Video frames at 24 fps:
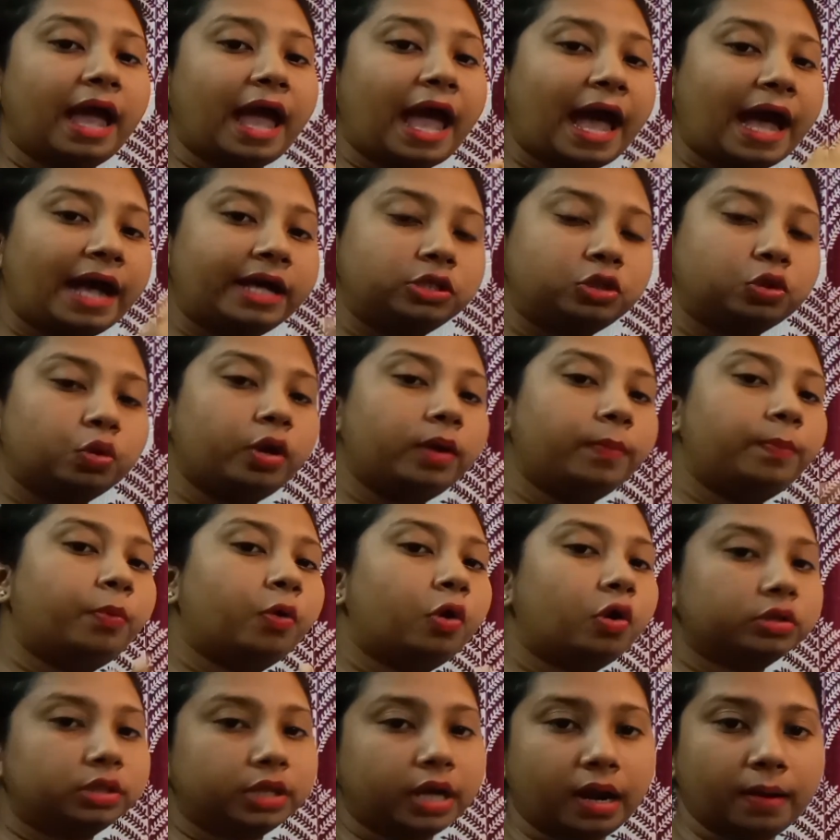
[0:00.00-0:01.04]
as we
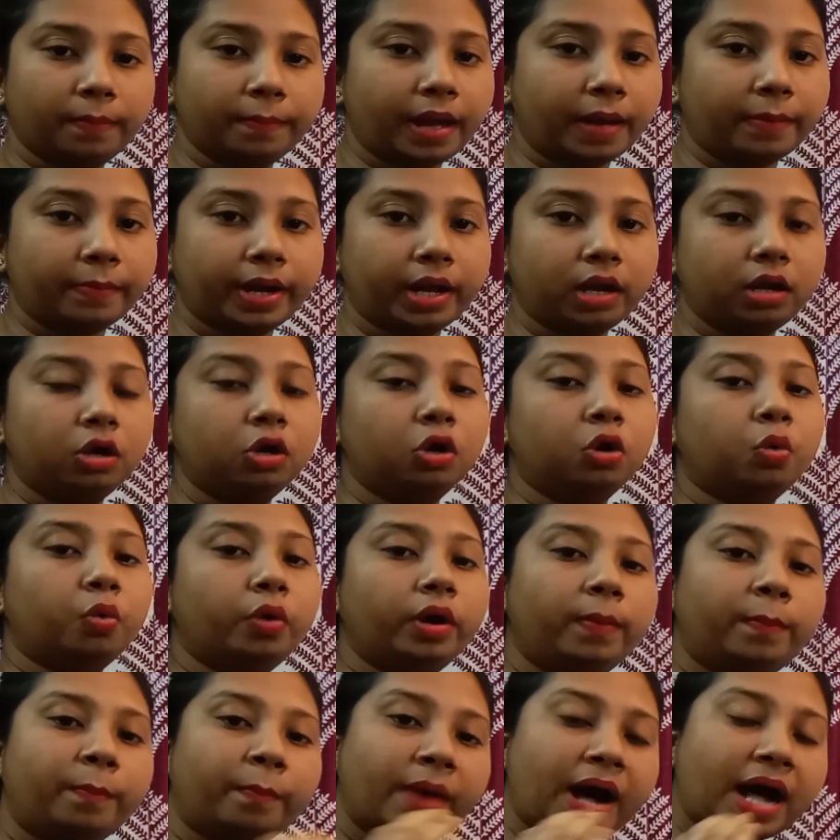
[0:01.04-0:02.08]
both are mammal,
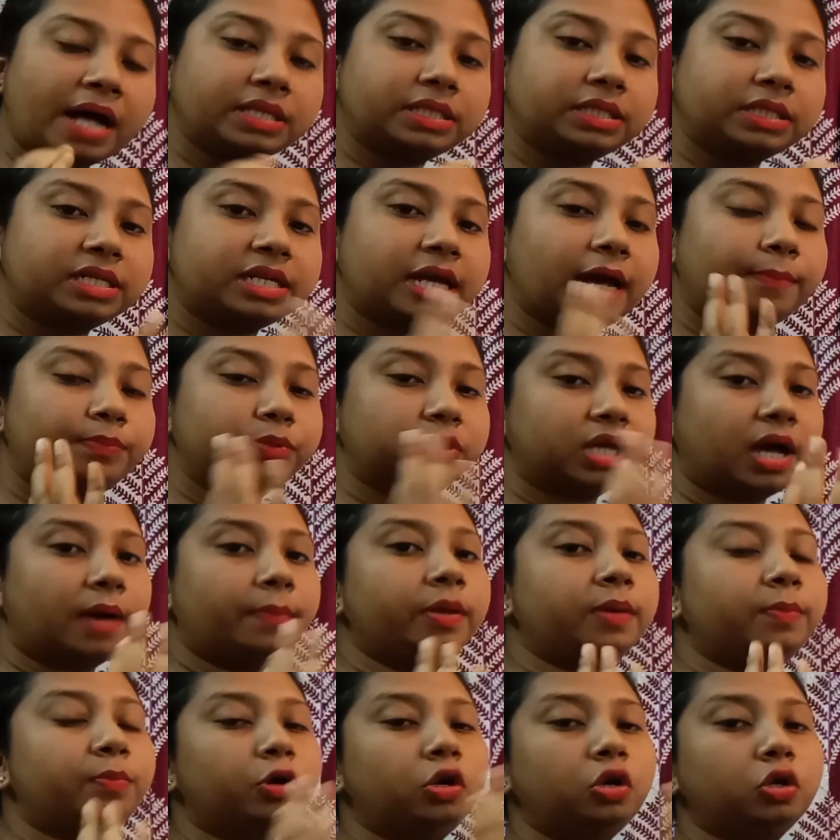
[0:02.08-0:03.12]
we must have
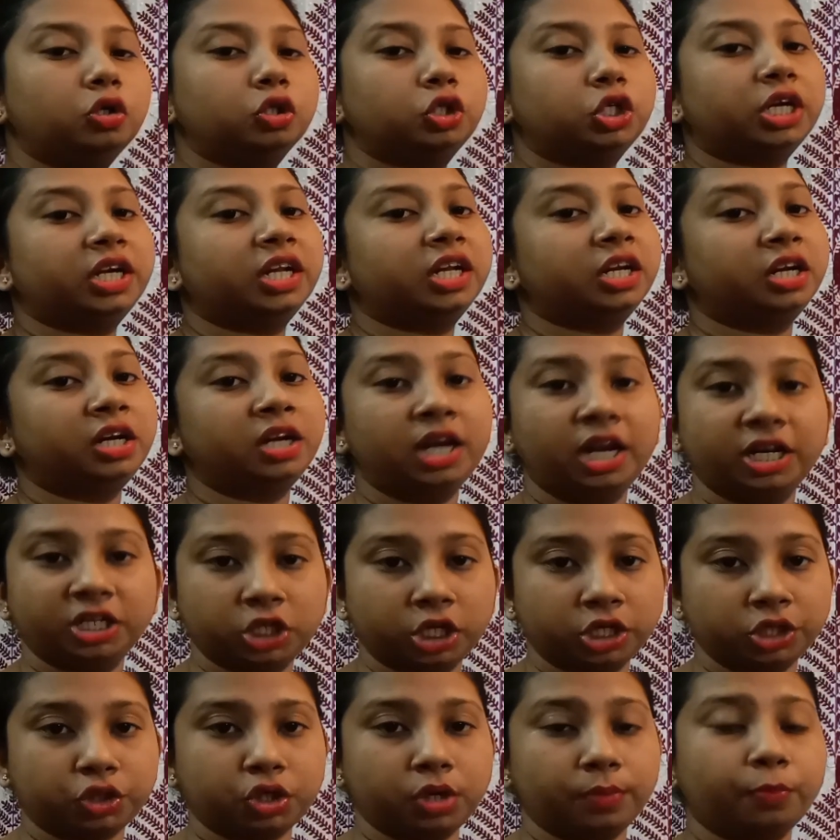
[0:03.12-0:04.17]
some evolutionary
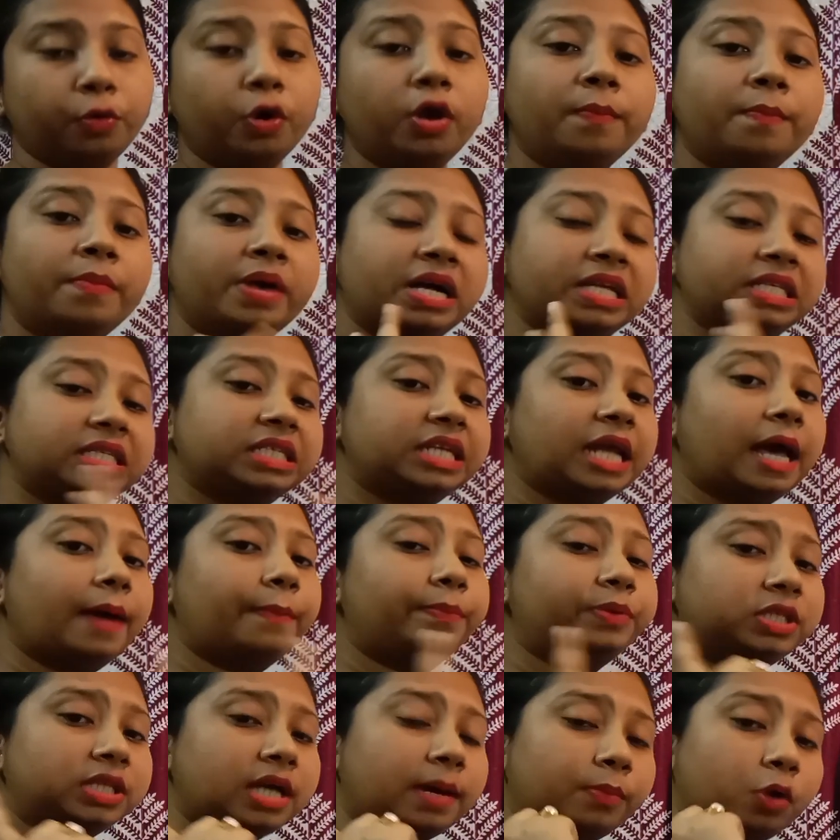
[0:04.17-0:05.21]
relationship. We must
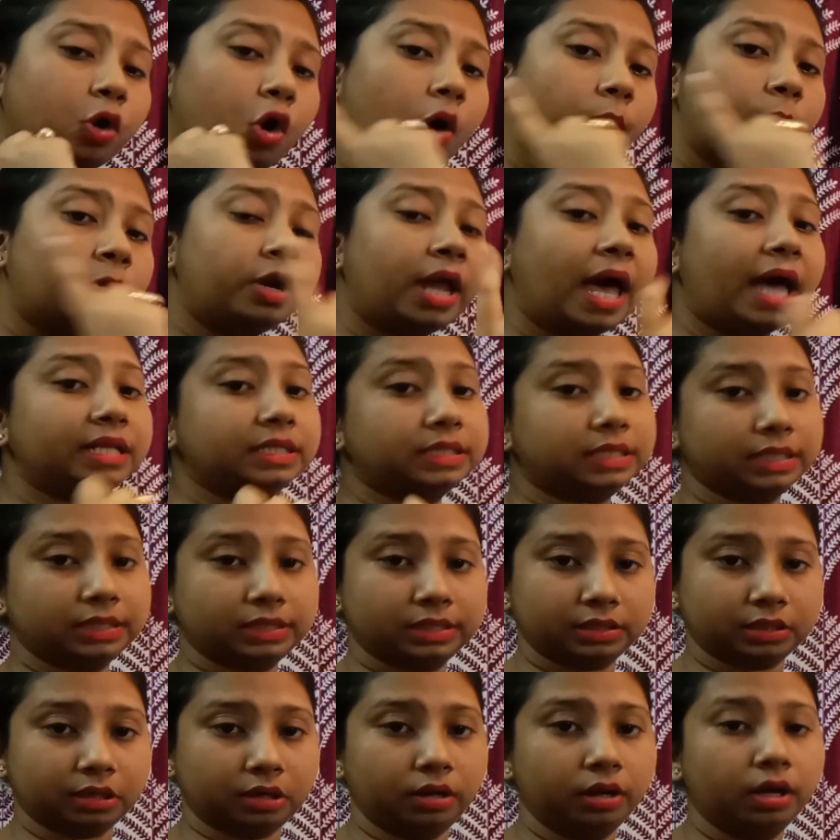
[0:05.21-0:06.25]
have some common
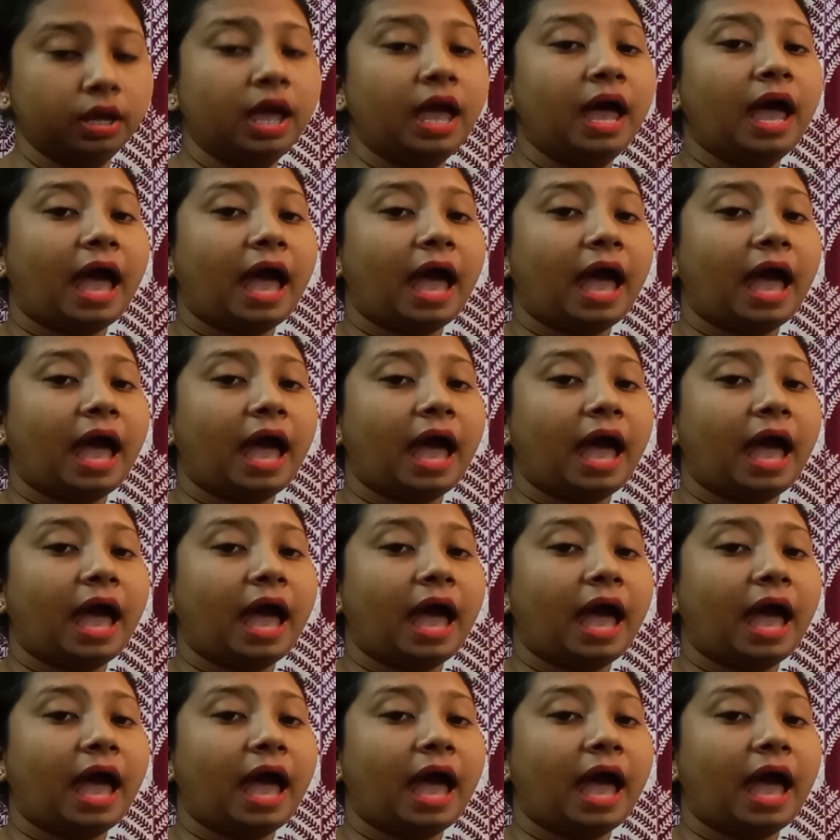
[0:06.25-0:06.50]
ancestor.